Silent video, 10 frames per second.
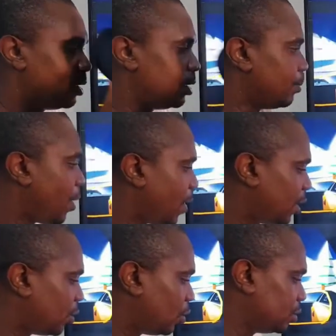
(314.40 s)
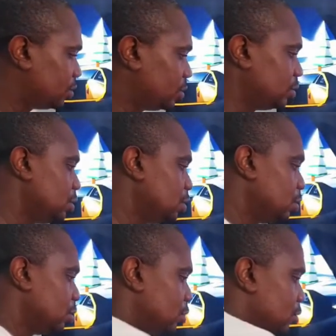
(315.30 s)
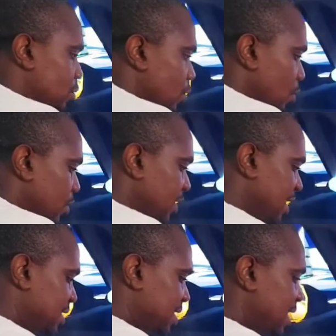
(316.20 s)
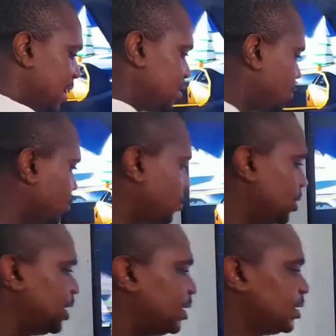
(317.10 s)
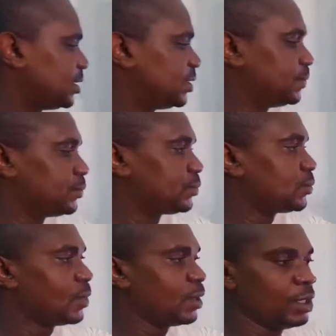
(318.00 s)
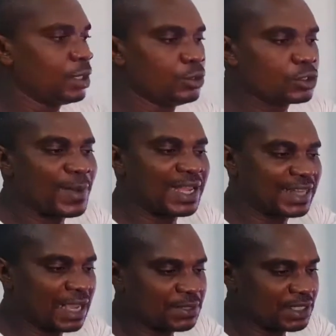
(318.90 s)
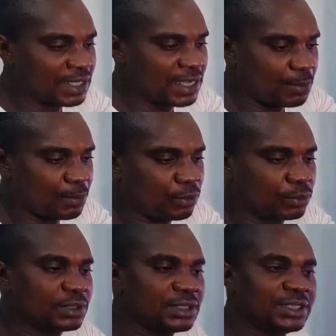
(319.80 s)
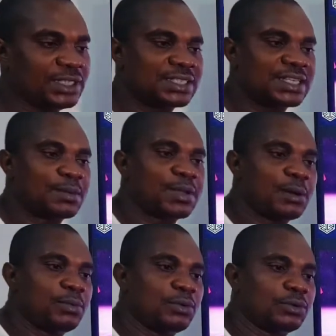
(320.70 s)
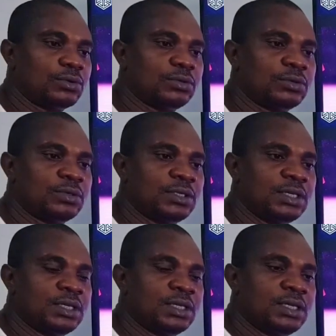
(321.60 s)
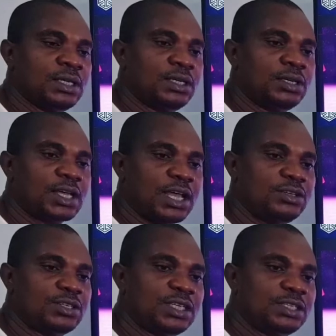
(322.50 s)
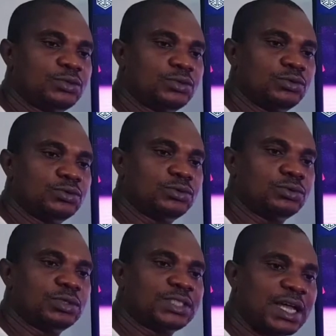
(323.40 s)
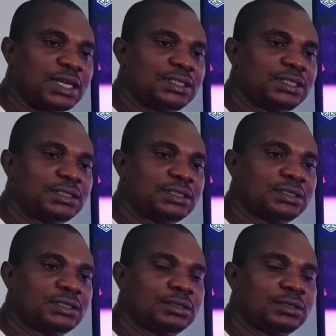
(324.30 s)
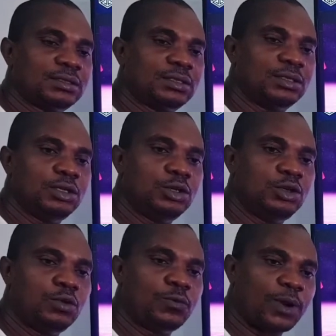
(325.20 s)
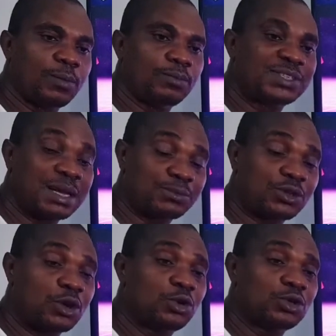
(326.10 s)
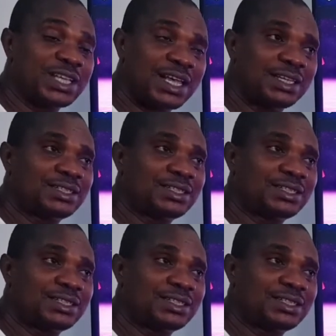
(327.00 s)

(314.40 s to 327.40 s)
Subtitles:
powered on. So the next thing I need to do is use my Type-C cable. This same cable, you can use it to charge from Samsung Note 8,